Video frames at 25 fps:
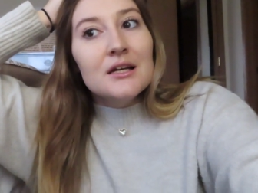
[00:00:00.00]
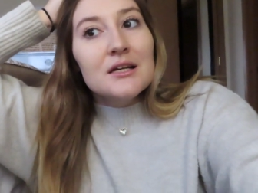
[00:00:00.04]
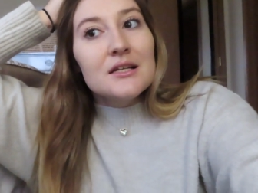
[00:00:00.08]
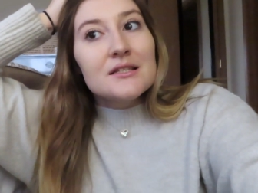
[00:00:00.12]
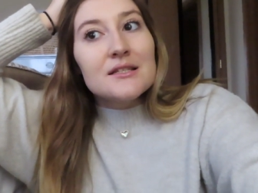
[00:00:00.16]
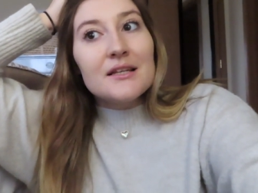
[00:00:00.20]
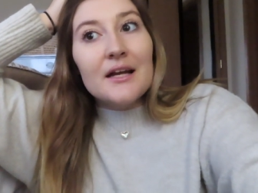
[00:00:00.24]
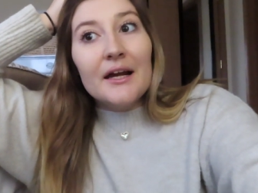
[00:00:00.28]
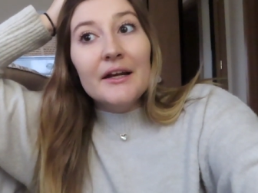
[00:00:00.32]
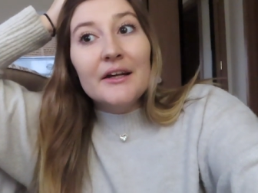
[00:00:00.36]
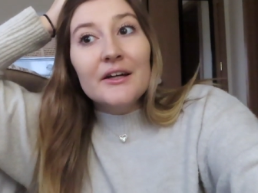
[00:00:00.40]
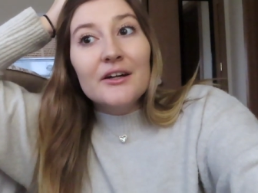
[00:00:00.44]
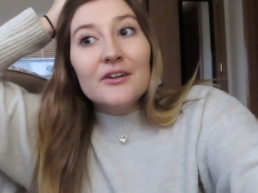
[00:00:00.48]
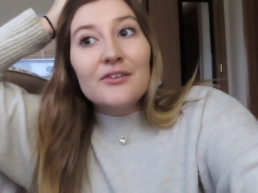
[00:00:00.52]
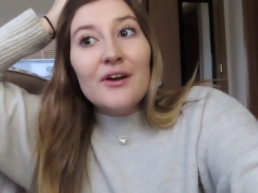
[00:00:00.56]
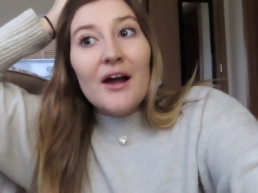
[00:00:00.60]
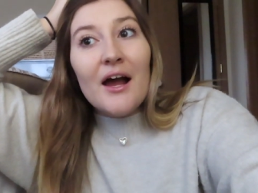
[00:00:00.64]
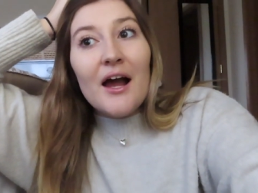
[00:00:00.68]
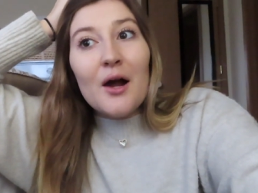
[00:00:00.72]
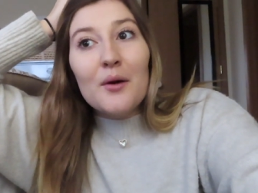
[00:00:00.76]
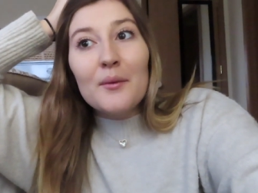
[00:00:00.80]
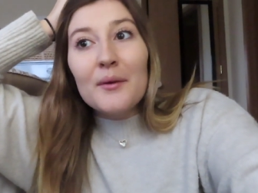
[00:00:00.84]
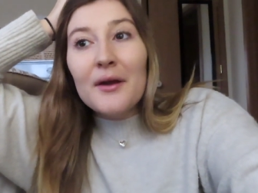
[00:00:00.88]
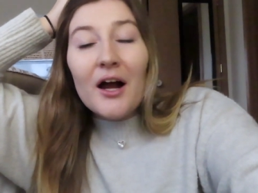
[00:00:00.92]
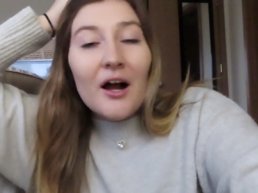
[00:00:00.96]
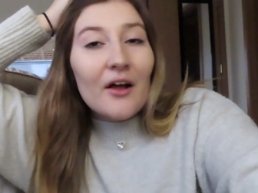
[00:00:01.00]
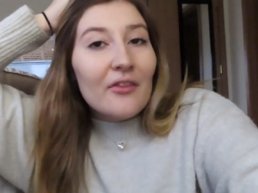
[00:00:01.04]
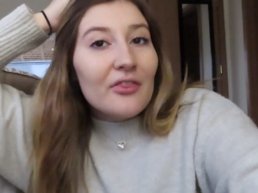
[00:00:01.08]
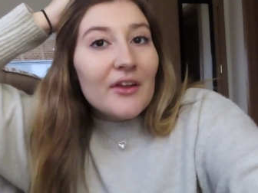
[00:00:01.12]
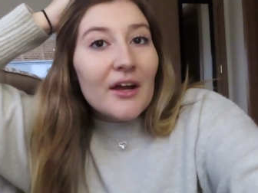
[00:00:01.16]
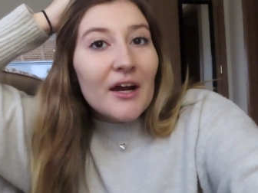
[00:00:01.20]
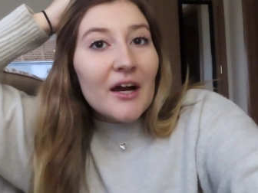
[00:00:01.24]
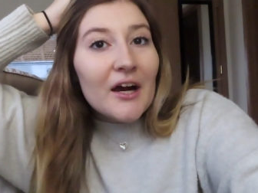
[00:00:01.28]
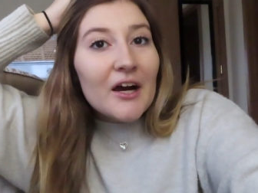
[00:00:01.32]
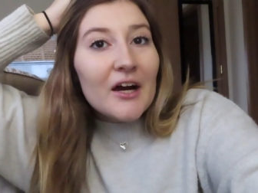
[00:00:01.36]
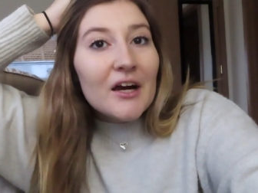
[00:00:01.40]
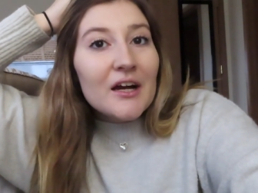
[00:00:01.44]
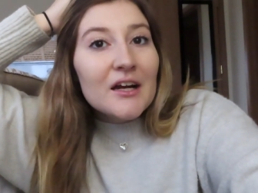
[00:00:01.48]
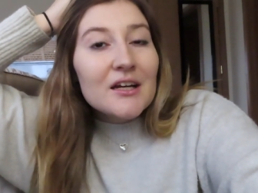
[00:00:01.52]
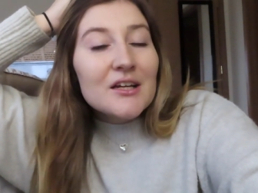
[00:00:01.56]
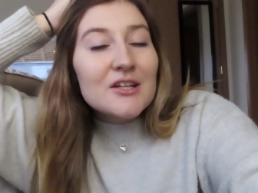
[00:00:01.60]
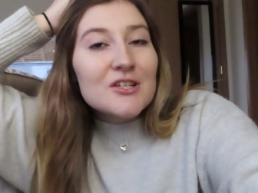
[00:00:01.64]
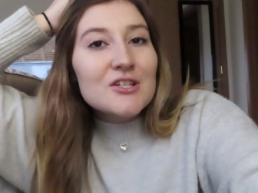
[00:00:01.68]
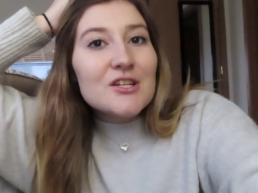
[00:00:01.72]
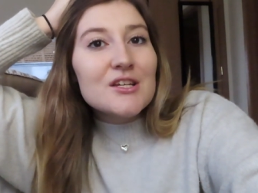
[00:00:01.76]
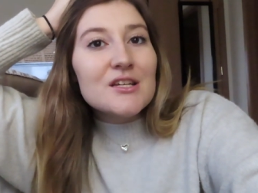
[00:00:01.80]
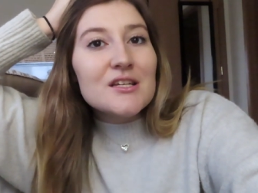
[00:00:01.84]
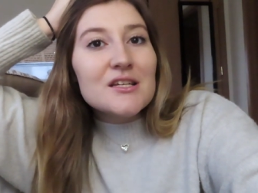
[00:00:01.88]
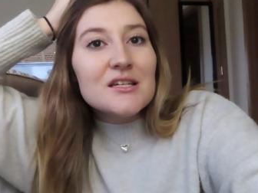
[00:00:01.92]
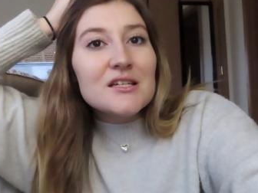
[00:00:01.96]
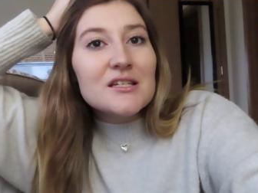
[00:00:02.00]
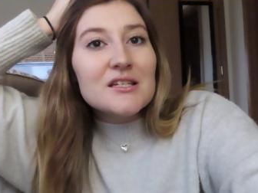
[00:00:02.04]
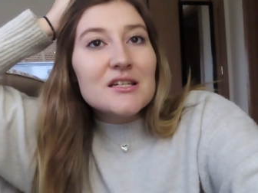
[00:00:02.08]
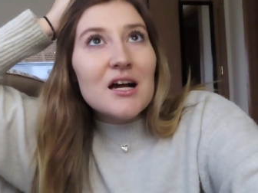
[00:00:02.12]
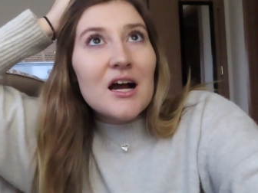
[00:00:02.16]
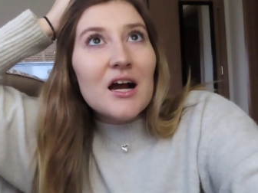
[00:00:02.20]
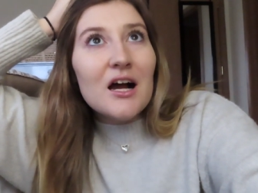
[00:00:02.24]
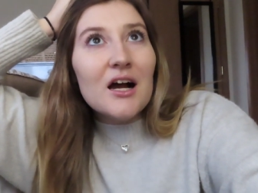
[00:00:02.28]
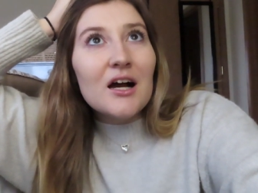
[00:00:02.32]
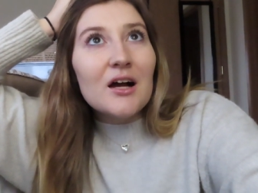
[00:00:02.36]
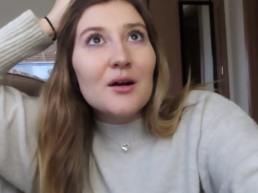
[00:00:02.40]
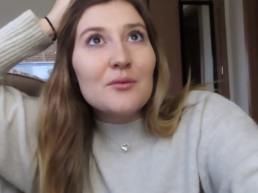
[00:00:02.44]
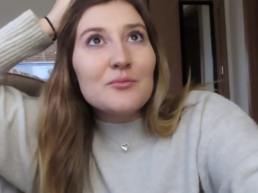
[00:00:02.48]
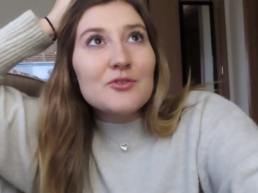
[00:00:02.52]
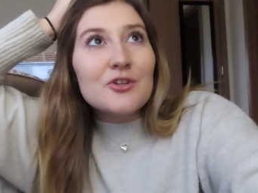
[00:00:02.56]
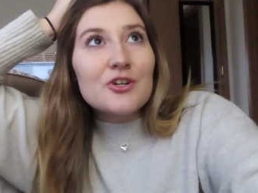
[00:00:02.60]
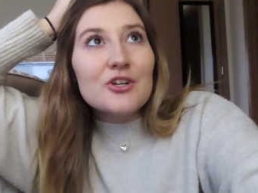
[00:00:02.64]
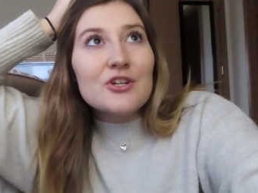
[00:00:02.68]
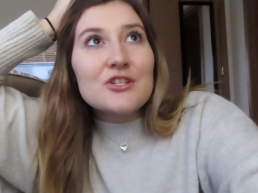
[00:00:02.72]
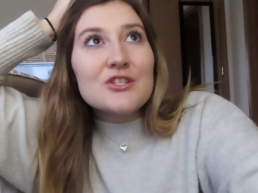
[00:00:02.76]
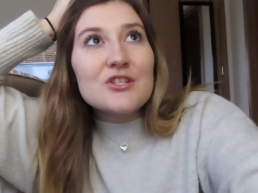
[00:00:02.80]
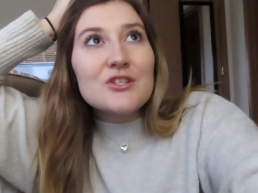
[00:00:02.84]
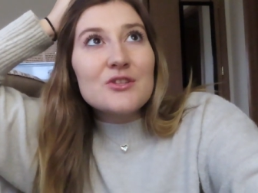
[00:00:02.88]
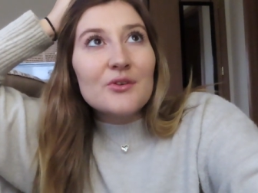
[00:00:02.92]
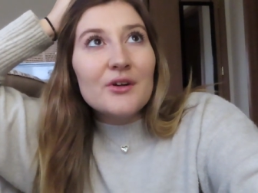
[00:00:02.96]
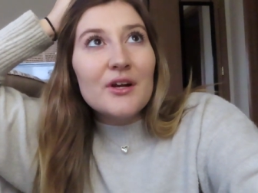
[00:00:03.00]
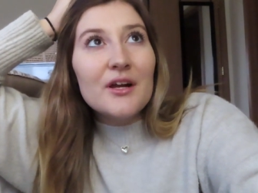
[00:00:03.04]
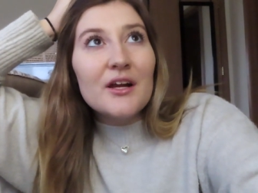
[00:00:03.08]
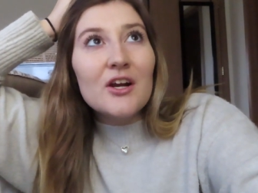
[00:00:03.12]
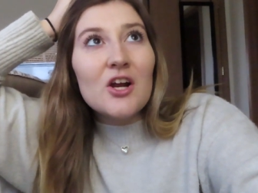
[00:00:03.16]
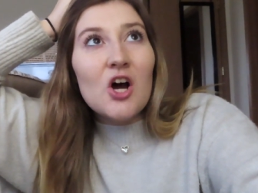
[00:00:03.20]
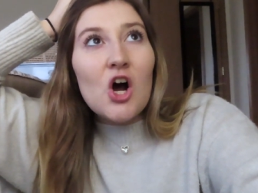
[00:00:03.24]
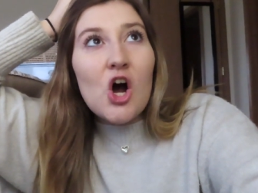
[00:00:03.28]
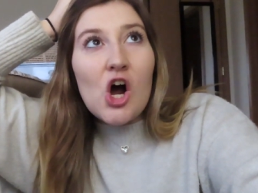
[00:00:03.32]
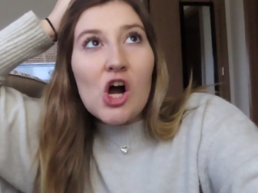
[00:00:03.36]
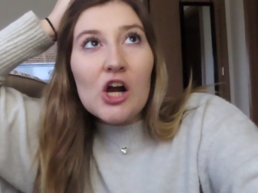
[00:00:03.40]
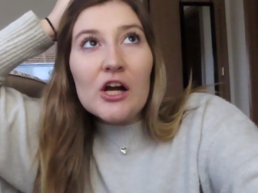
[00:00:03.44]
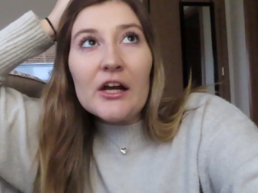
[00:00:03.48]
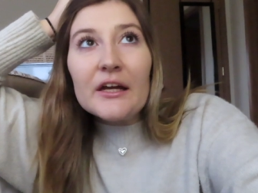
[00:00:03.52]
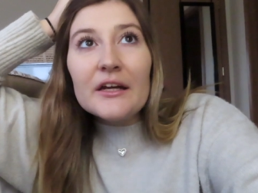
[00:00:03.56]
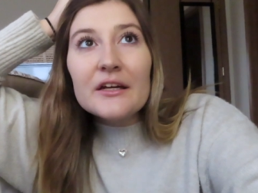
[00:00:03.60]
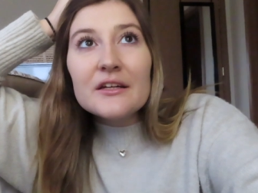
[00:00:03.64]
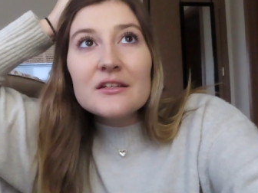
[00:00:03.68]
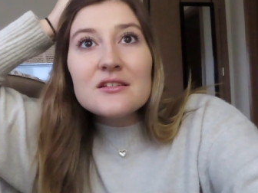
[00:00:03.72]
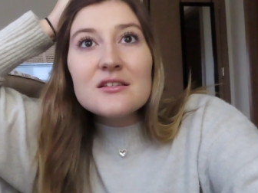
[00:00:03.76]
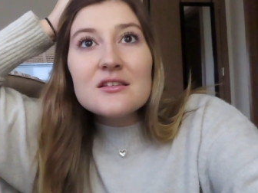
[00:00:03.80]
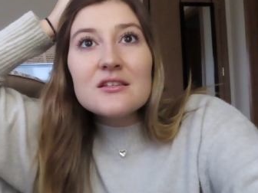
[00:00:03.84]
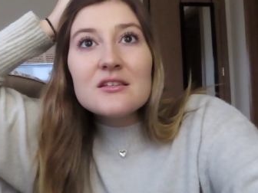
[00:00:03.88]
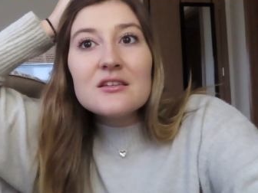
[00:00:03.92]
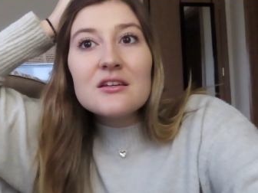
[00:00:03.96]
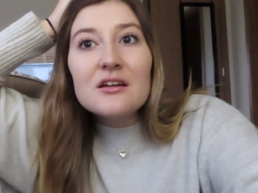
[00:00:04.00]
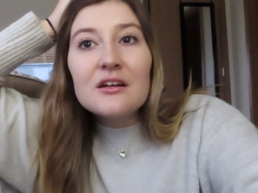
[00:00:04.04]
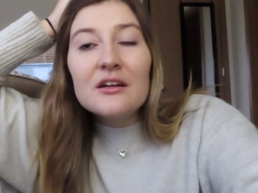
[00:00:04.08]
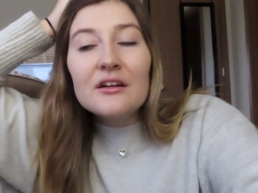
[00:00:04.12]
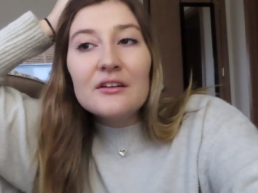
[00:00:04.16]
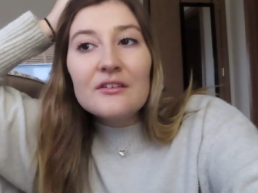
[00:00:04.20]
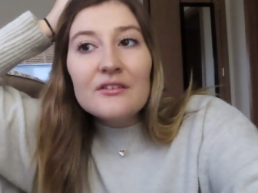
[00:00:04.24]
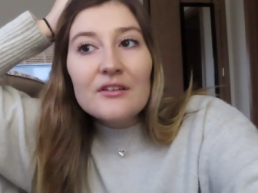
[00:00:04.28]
It's kind of how we got there. She um, turns three in August.